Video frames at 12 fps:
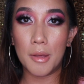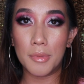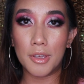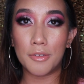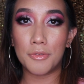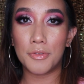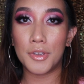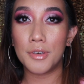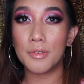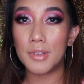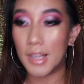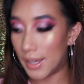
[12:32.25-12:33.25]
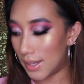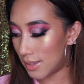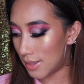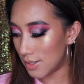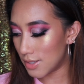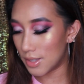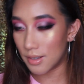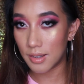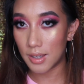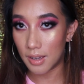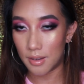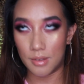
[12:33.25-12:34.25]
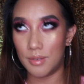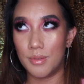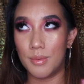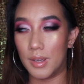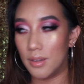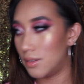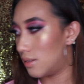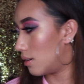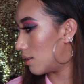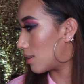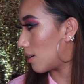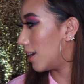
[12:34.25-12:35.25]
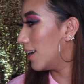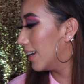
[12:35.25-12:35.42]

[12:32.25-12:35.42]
if you like this look, oh, hold on, sorry.